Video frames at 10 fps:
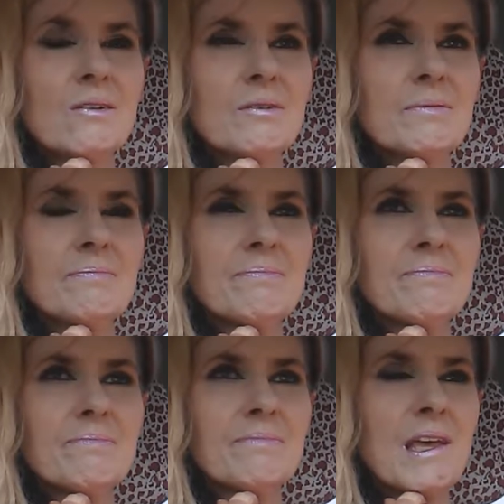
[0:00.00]
know,
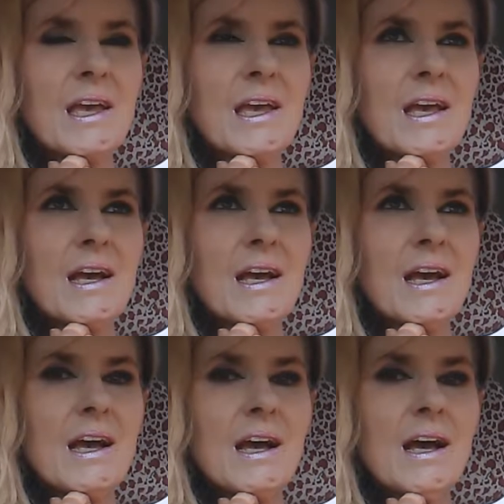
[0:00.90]

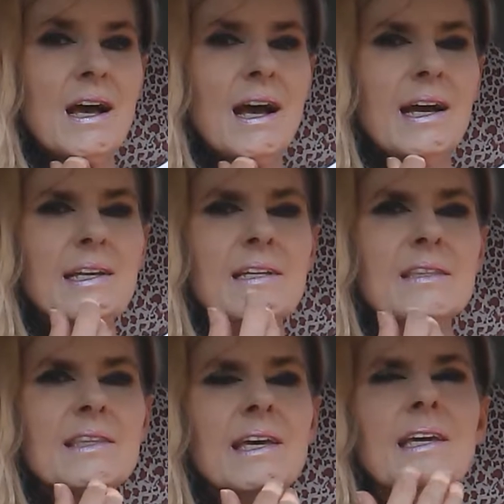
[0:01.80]
I didn't
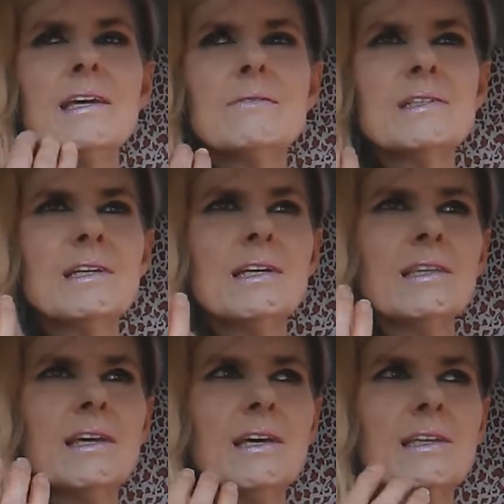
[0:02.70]
think it was
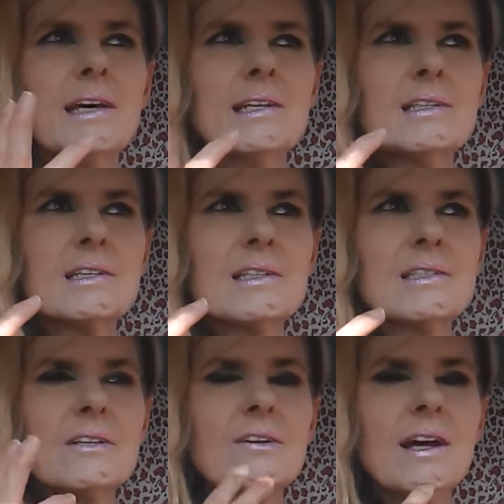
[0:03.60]
anything that is
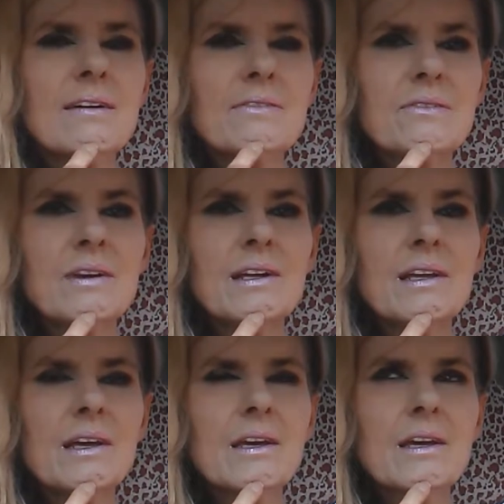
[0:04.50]
considered
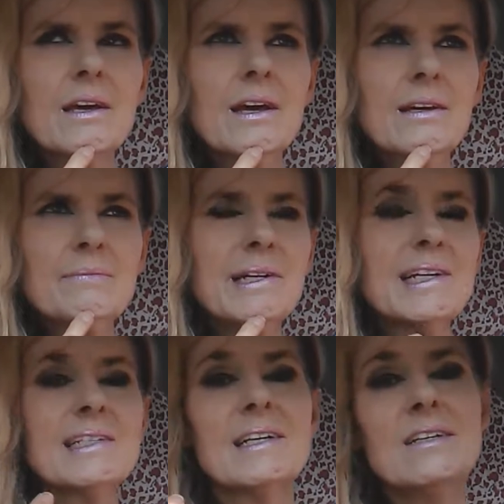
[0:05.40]
life-threatening,
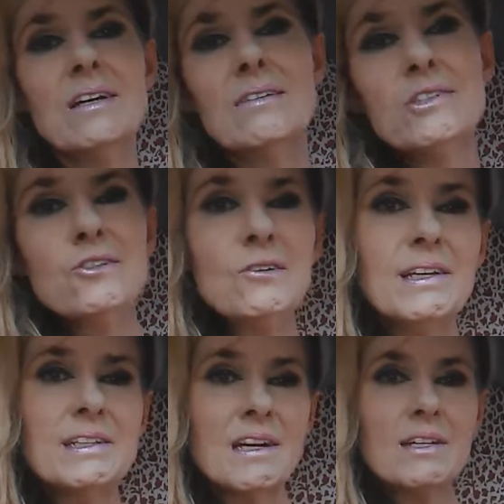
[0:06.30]
because surely
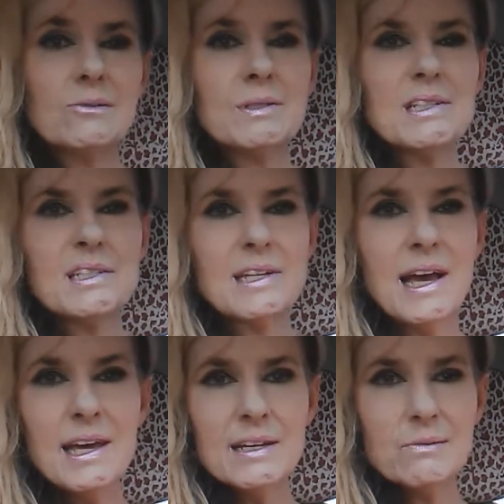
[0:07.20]
a doctor would
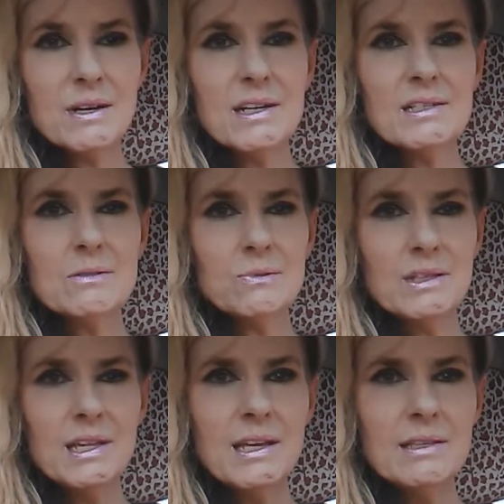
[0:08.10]
say it was,
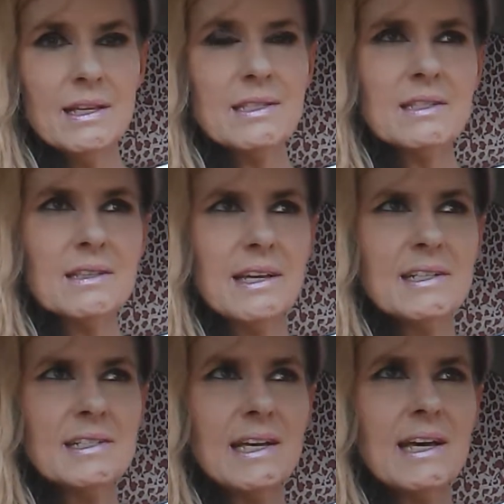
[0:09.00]
wouldn't they? They'd
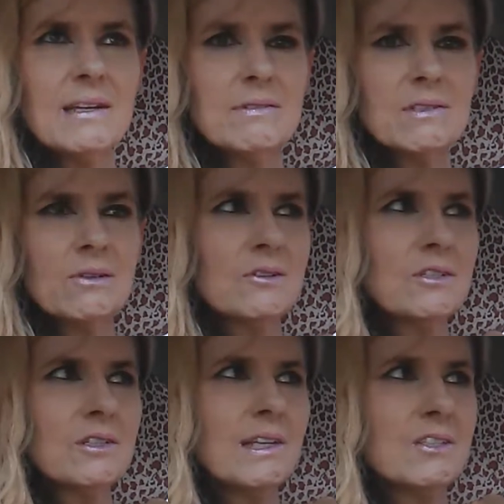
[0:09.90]
say it was
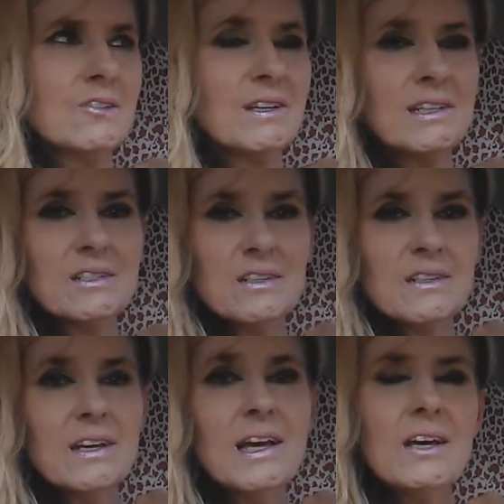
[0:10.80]
urgent that you get to,
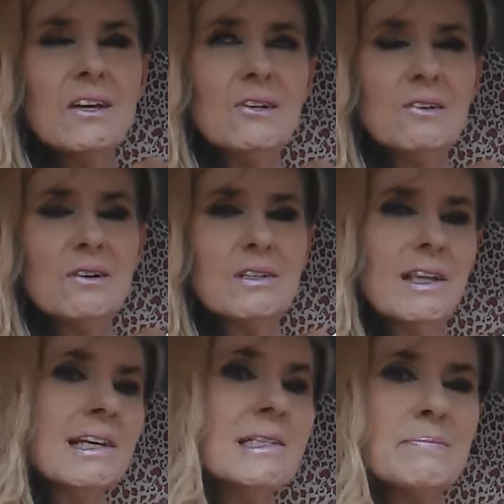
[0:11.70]
you know, the
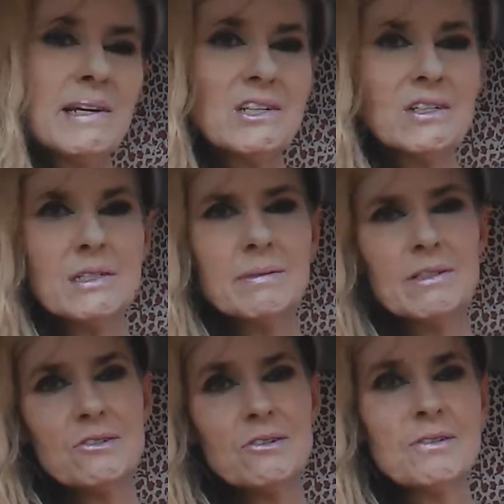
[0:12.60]
lung specialist. But the
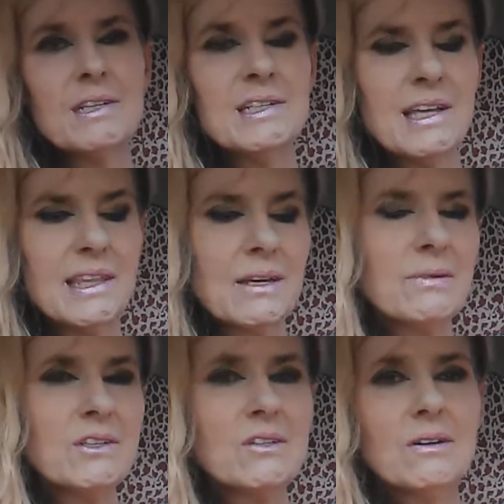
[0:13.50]
truth is, I think
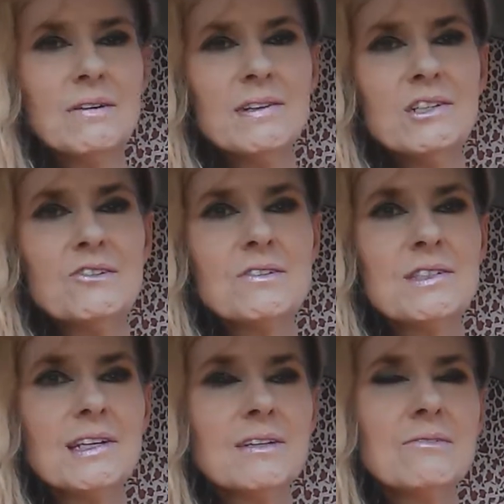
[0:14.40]
when you don't have insurance,
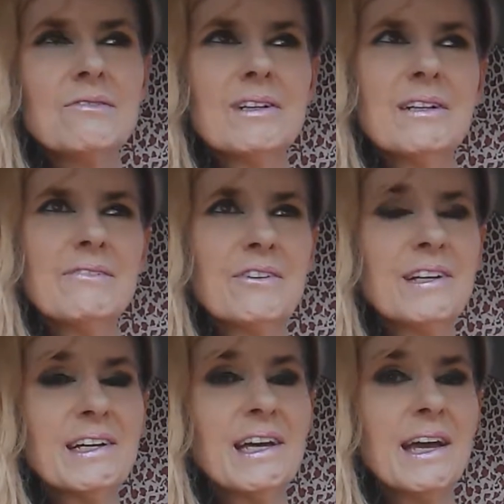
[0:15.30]
they don't really
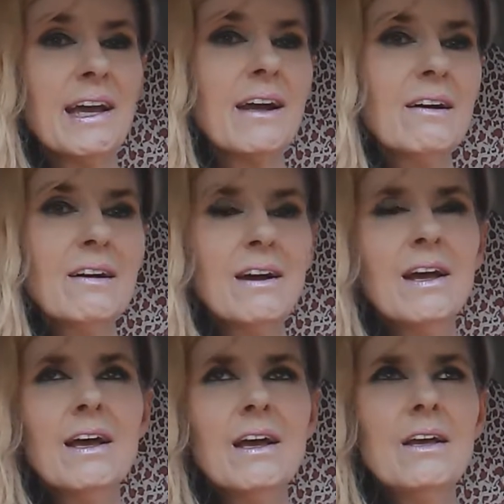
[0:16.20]
freaking care.
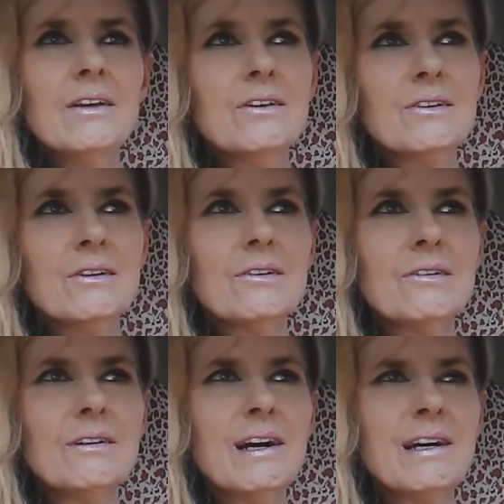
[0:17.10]
You
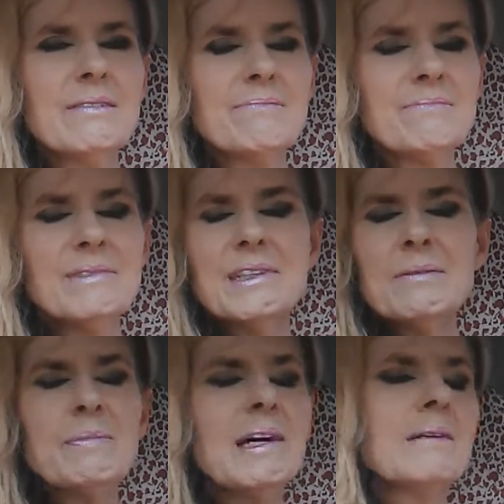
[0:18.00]
know, so
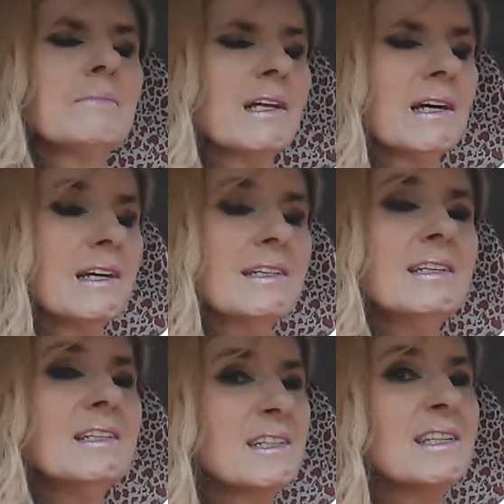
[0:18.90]
the bottom line
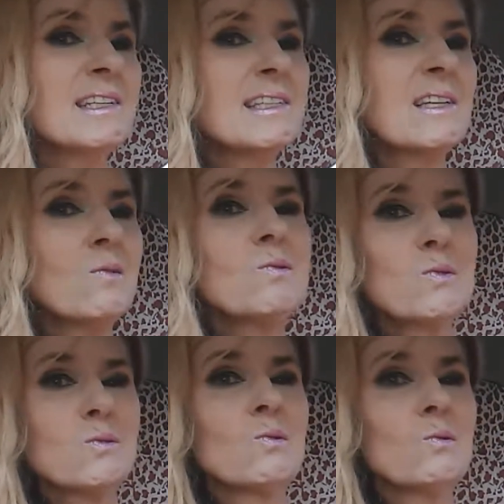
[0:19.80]
to this whole
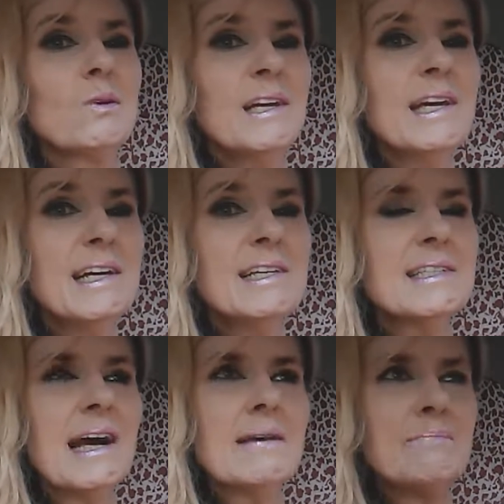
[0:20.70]
story is
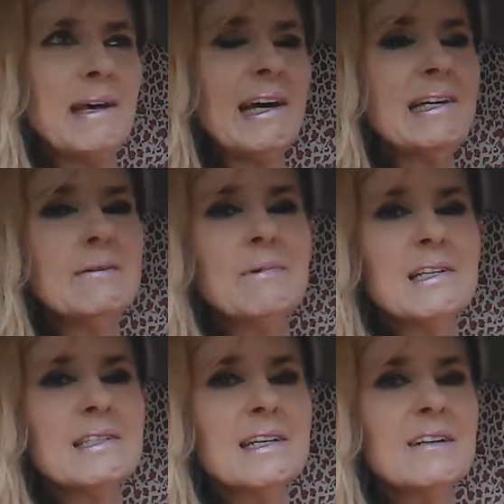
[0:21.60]
I'm mad at
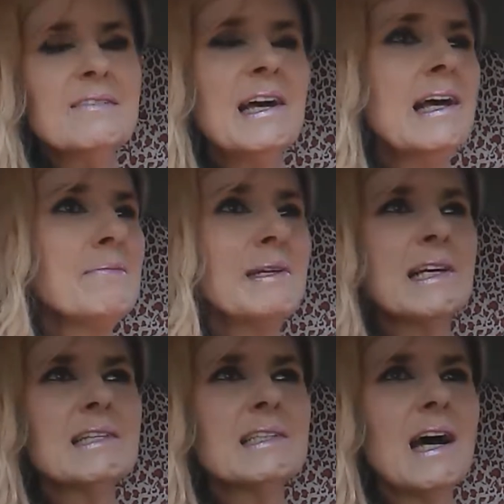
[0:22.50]
myself
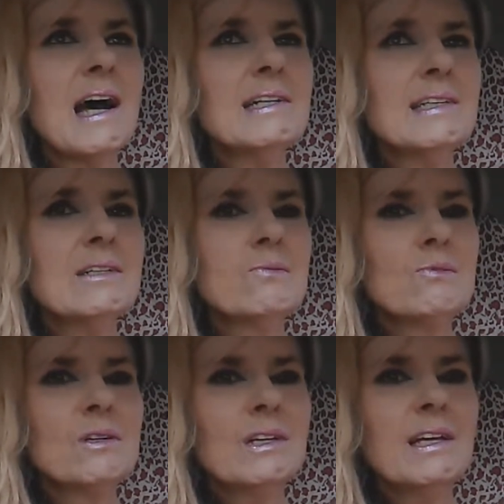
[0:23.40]
because I didn't
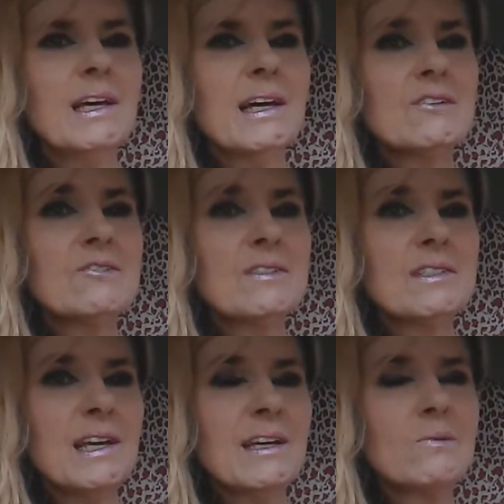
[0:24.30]
really
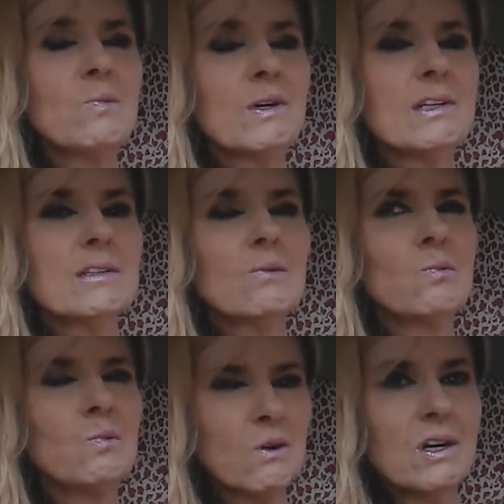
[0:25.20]
understand what it
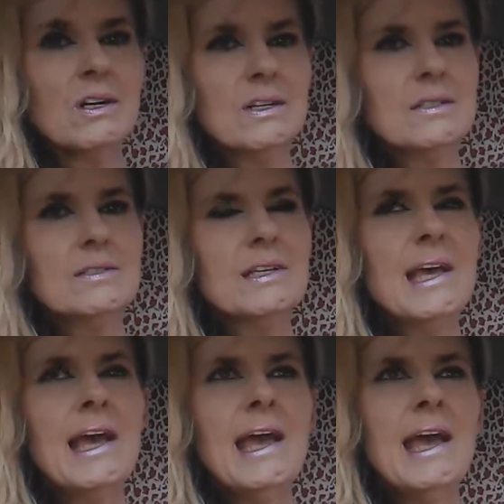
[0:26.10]
was,
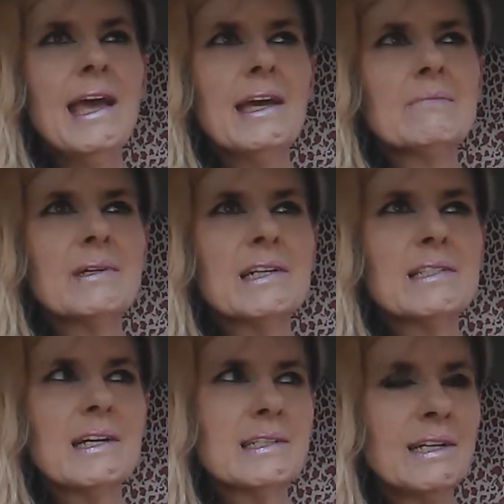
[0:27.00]
and
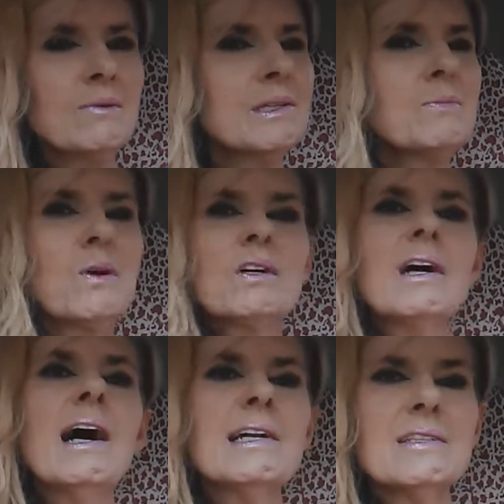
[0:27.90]
because I dealt with the
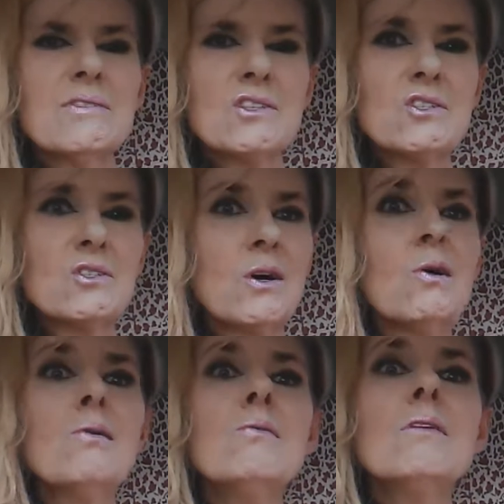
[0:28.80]
bronchitis for
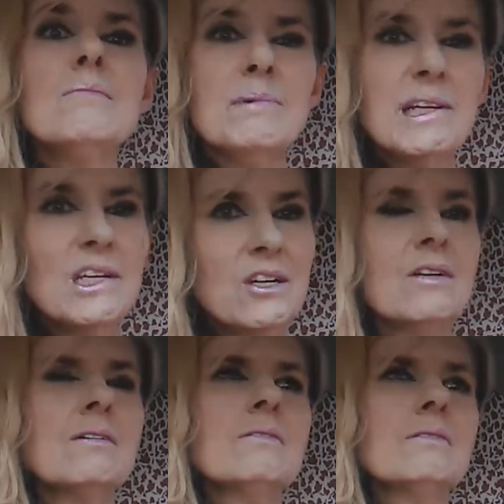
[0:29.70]
so many
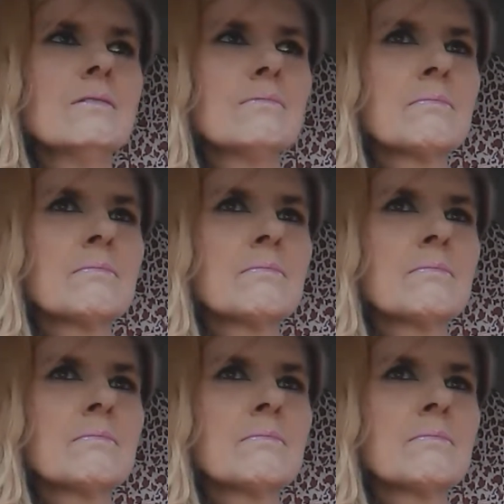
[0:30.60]
years,